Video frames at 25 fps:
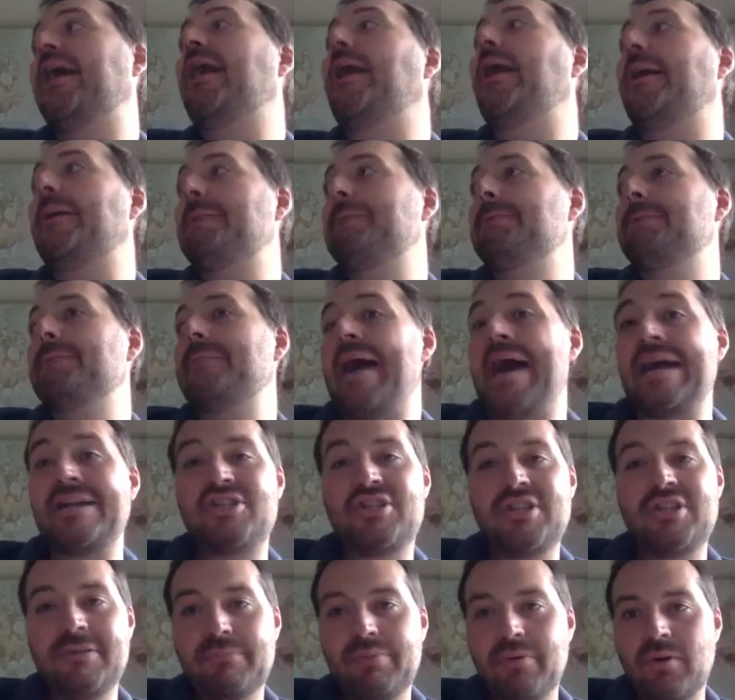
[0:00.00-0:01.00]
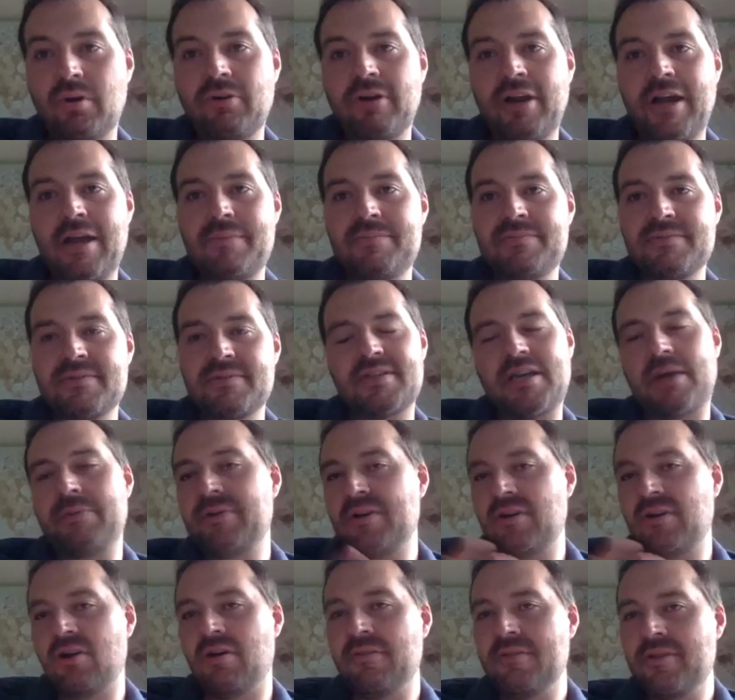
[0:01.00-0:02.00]
matching programs, I would
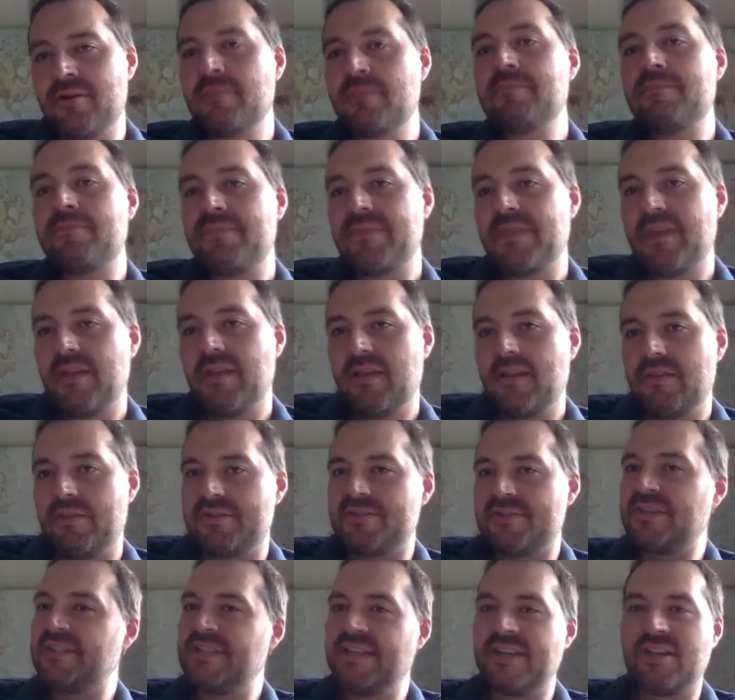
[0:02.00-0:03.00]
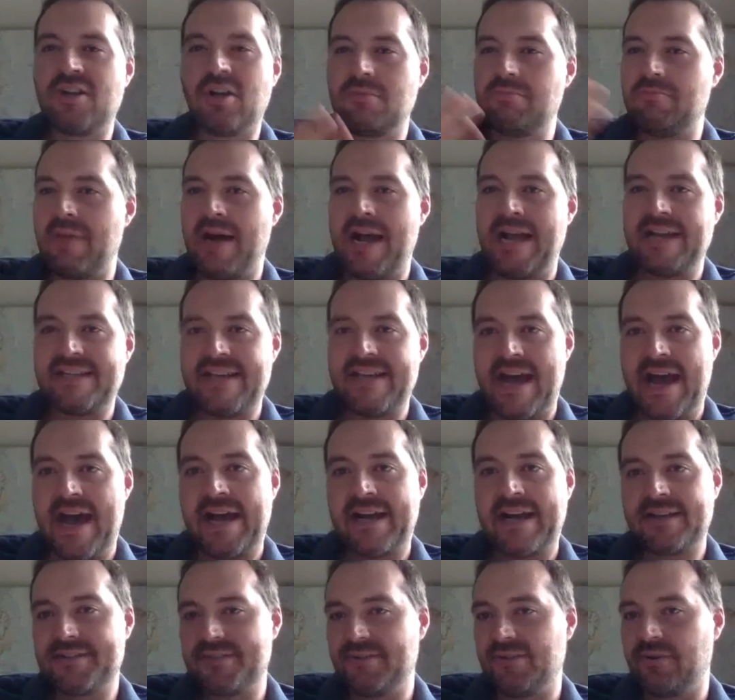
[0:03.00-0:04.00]
call them. There's this thing called
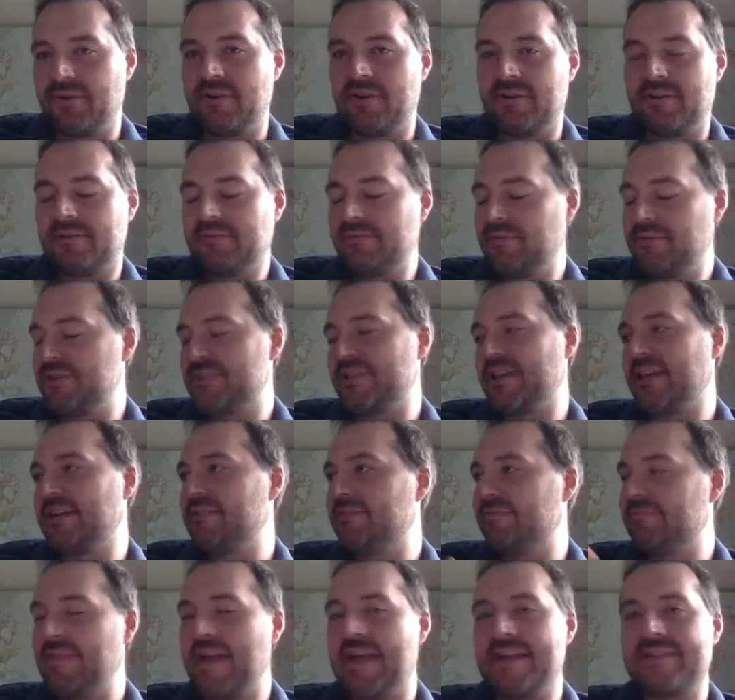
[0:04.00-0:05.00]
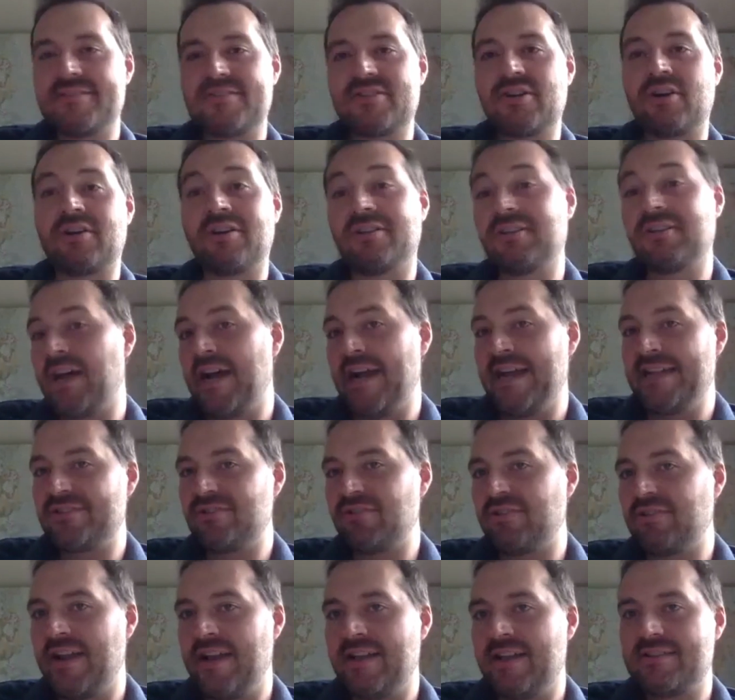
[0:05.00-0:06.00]
MyTax, or there's an NSERC Alliance
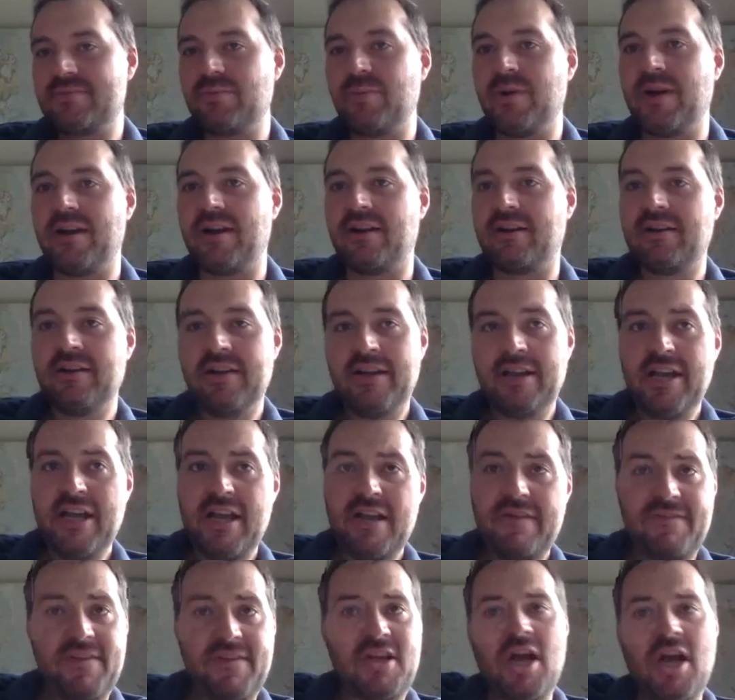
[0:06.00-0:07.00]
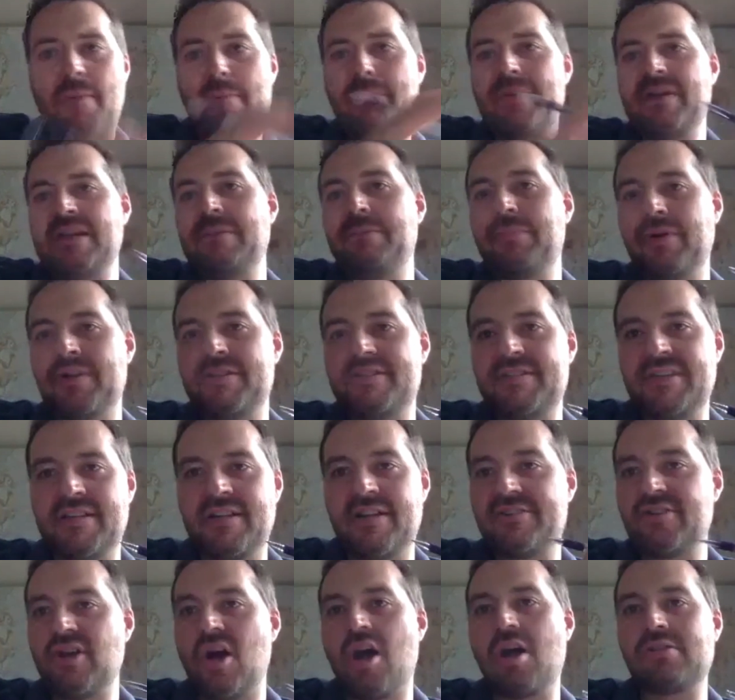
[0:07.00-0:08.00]
grants where the company puts in
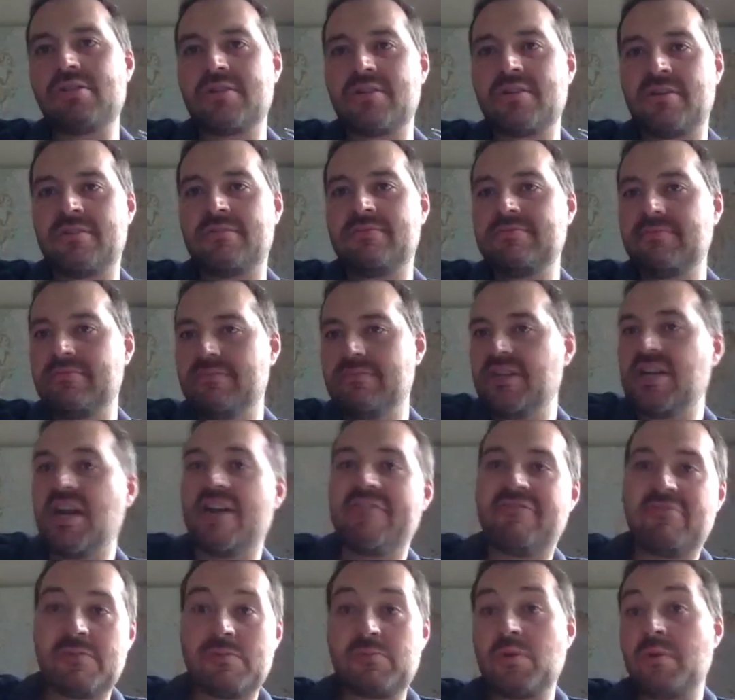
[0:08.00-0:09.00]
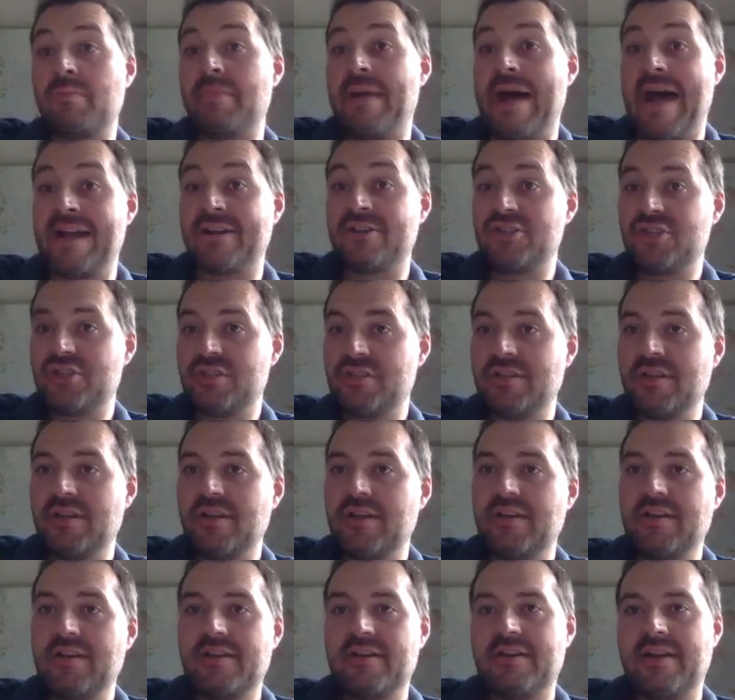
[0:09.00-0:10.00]
$1, the government will match,
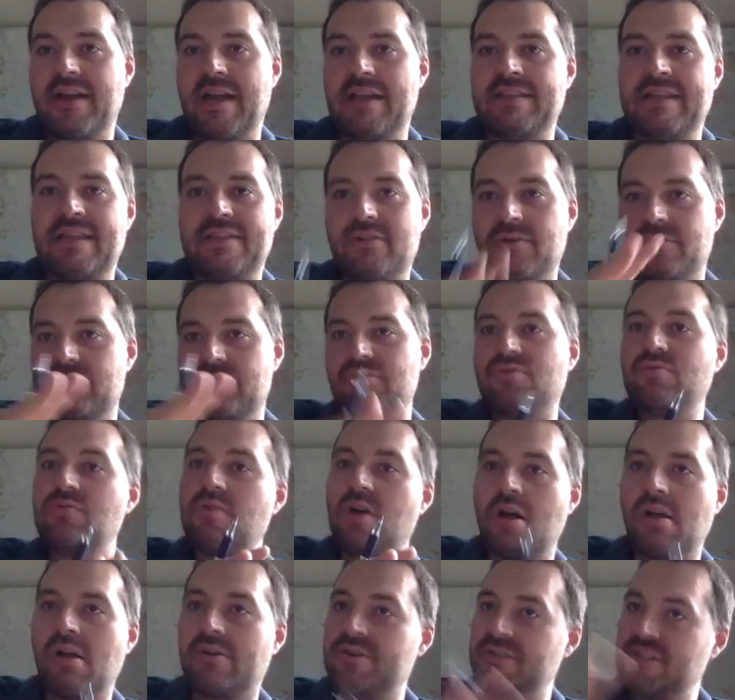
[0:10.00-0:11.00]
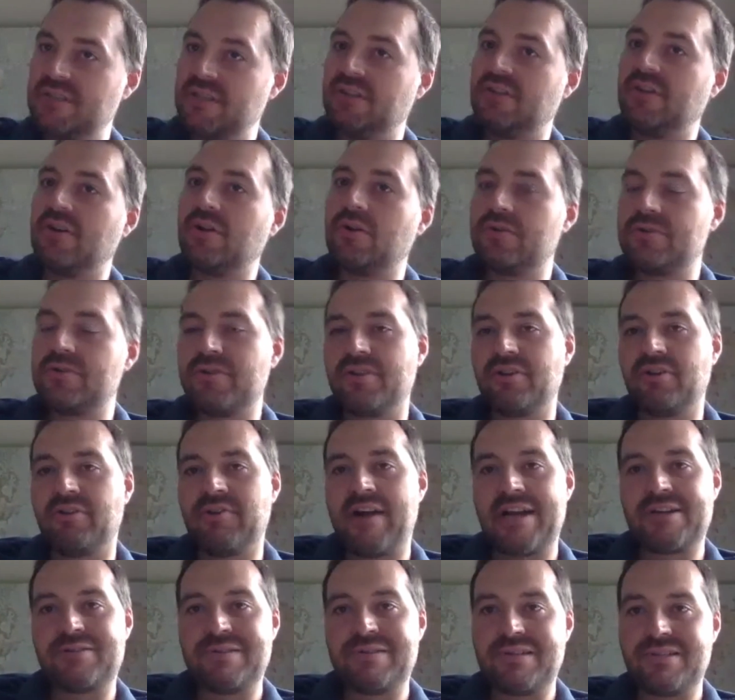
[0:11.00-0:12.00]
and then those $2 can go to the
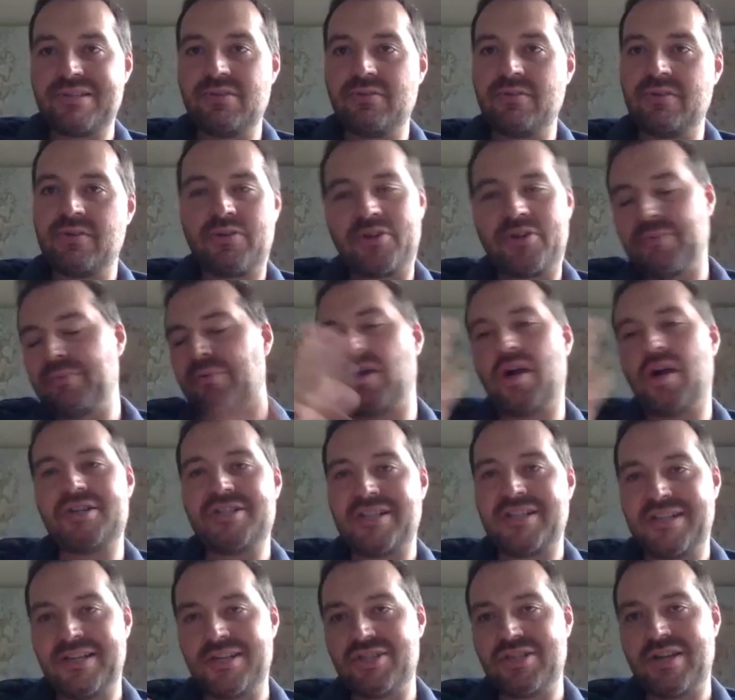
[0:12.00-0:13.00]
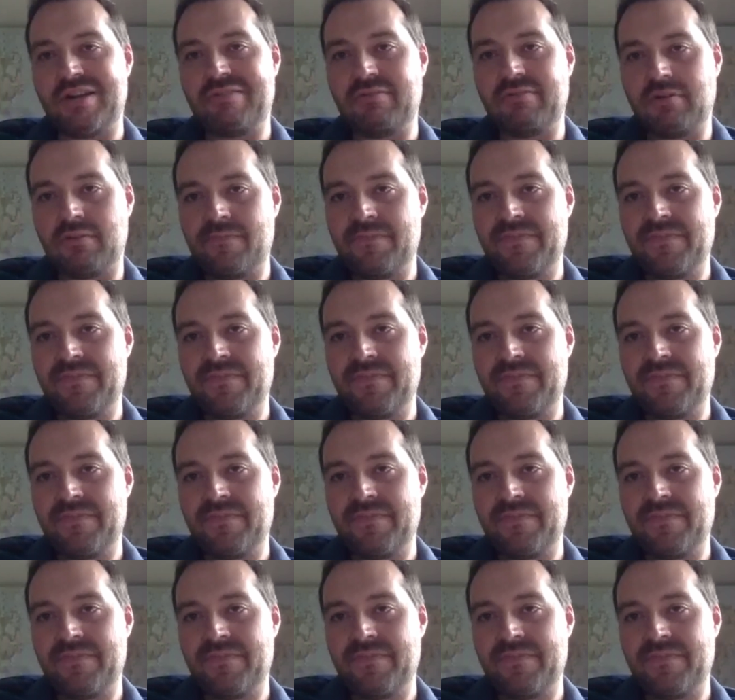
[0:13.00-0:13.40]
graduate student or the project in general.